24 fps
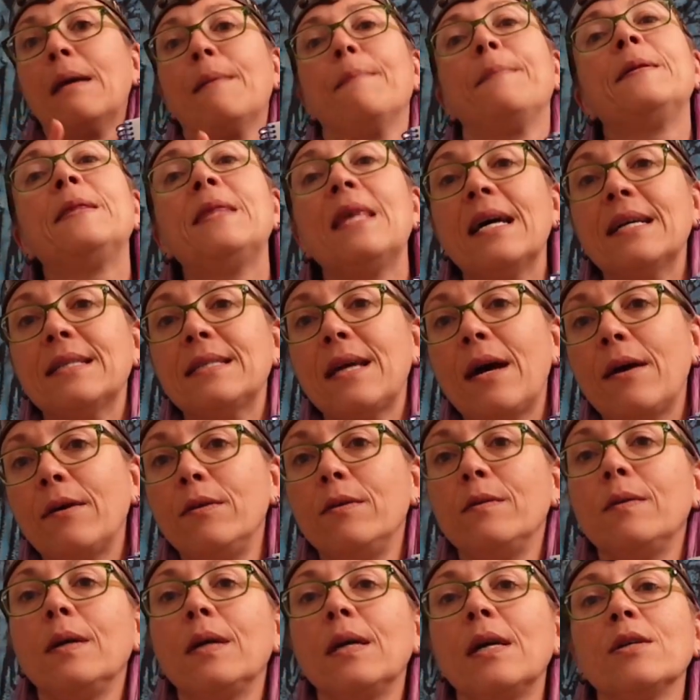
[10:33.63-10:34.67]
But that's how
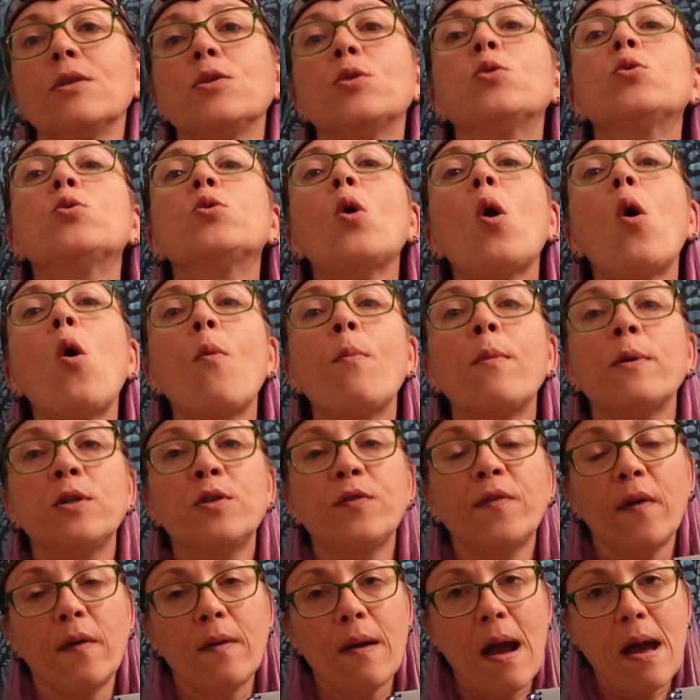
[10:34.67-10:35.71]
you can get so much
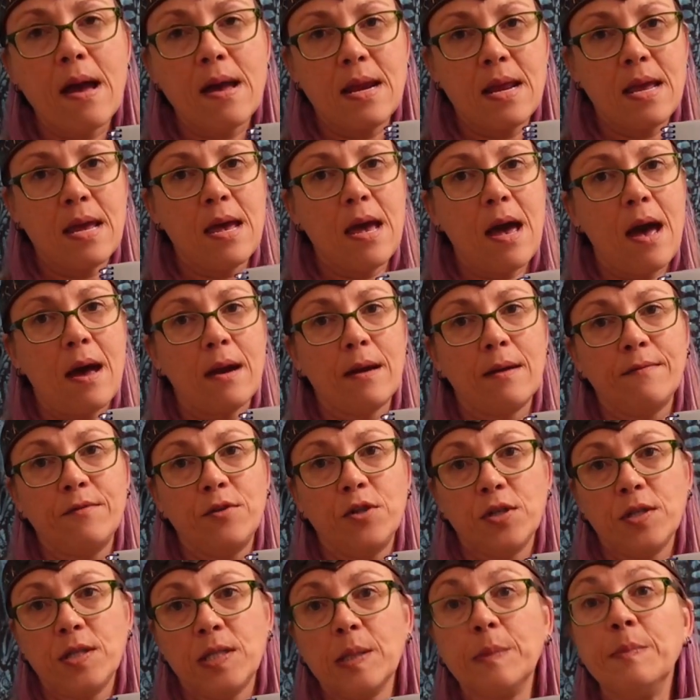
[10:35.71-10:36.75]
variety out of
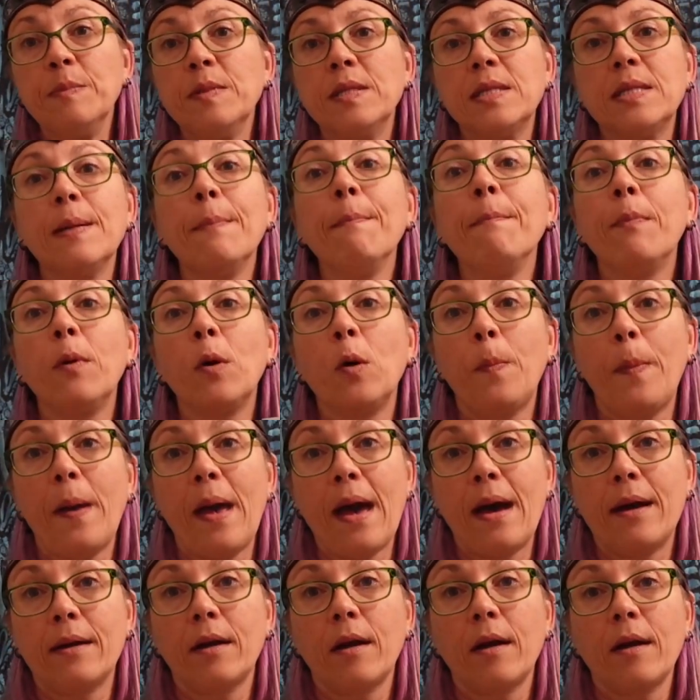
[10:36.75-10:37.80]
just some simple
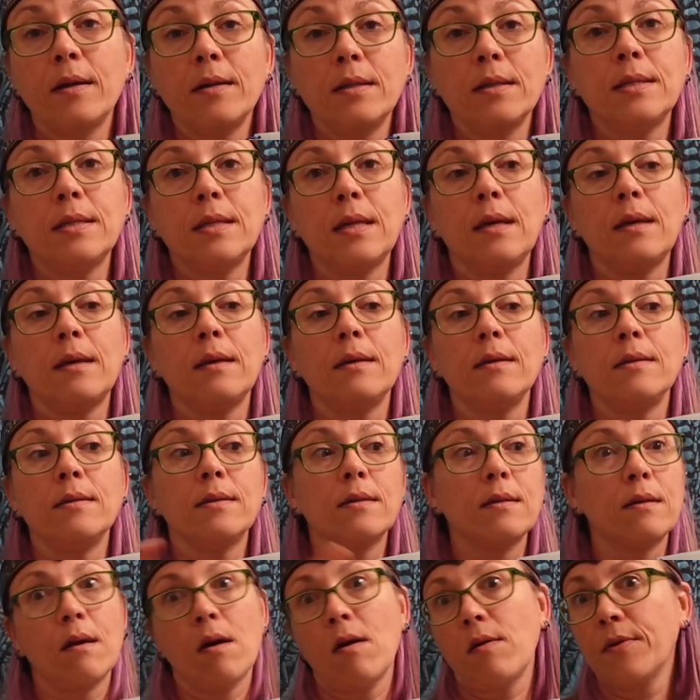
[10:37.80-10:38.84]
patterns,
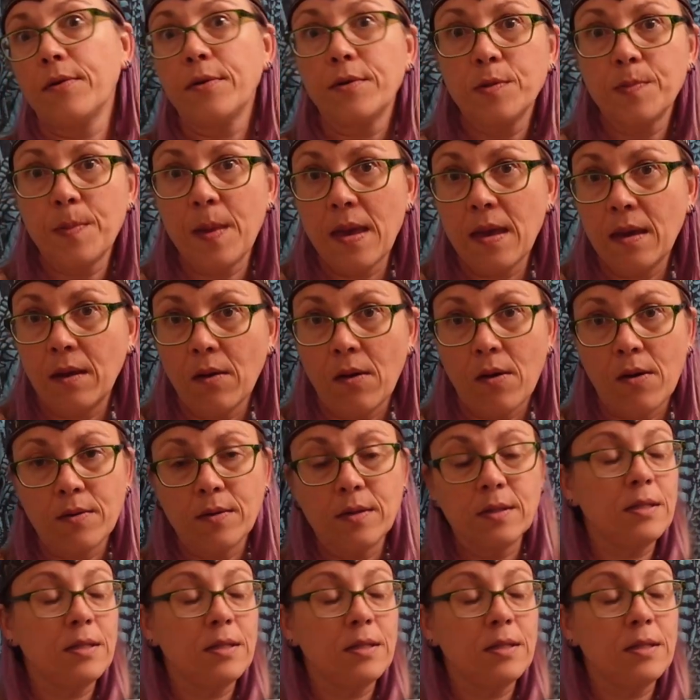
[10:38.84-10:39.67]
is colors make all the